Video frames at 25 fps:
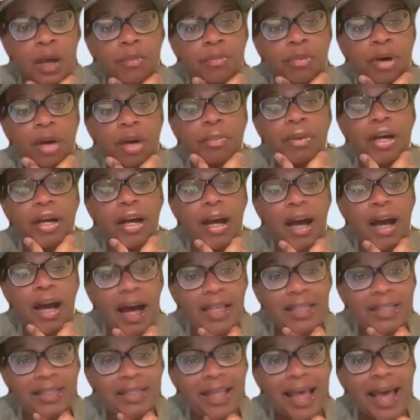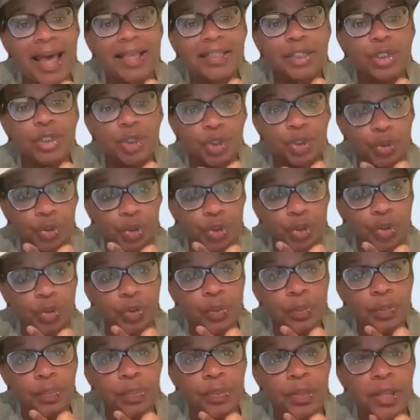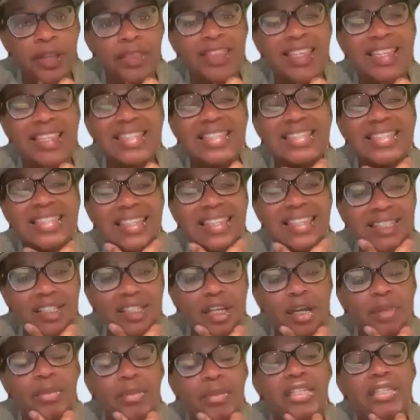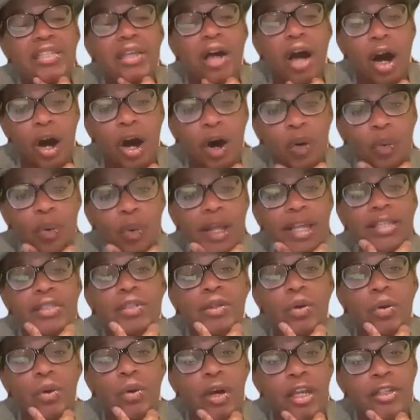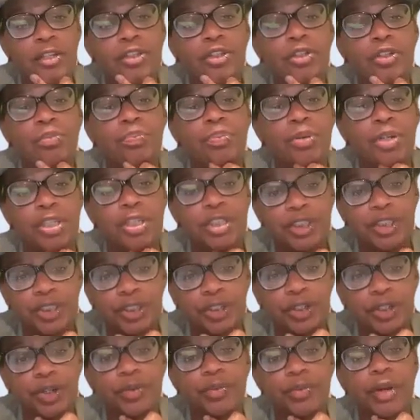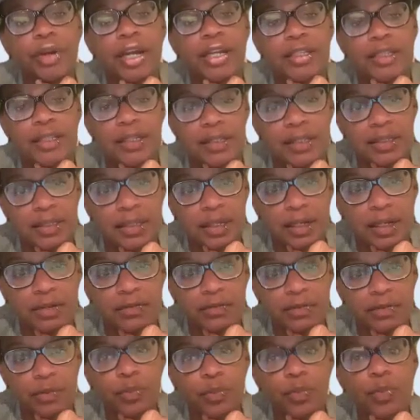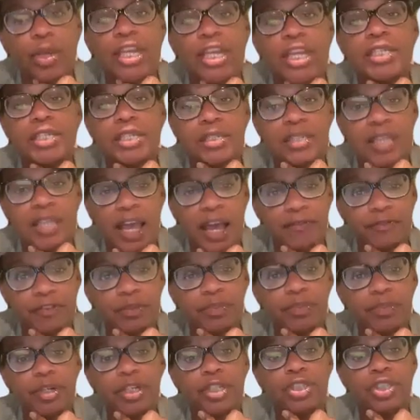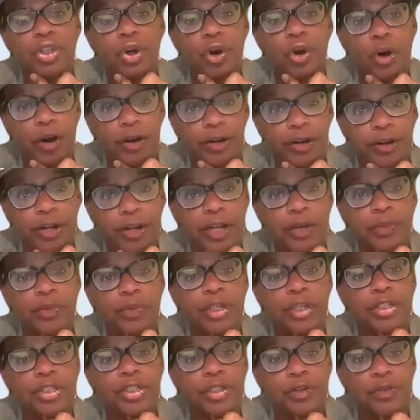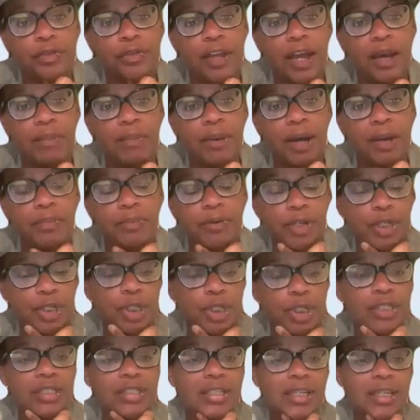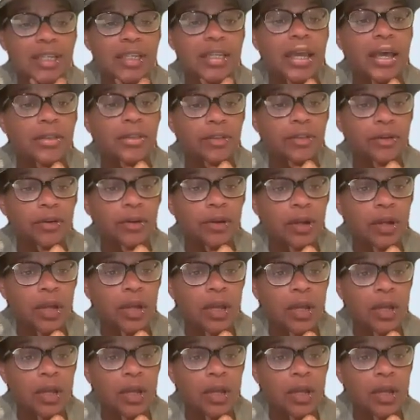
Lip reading: But because that's true, the system is always going to push to correct itself. We just have to push harder, and we do that by pushing together.